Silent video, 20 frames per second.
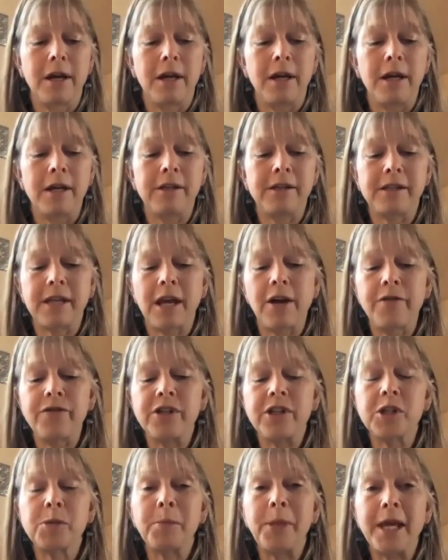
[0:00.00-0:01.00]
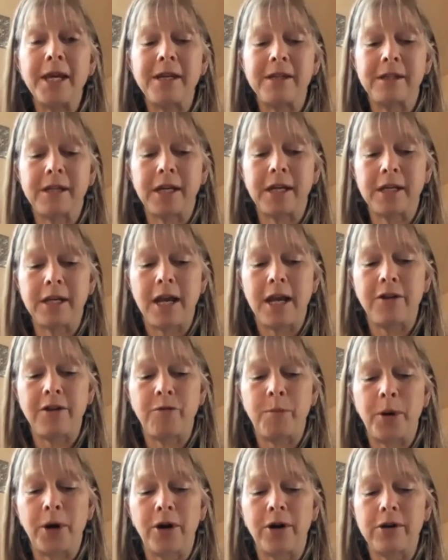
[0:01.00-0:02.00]
itself displacing native
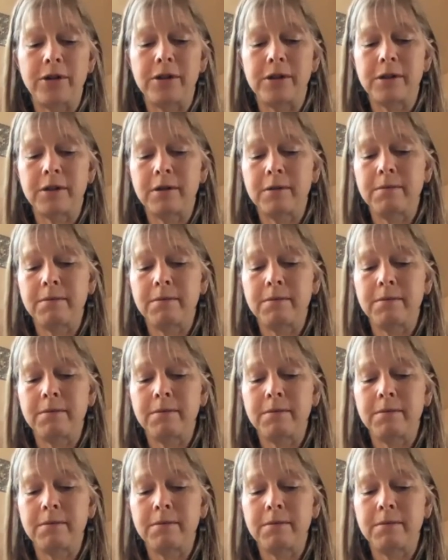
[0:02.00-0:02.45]
birds.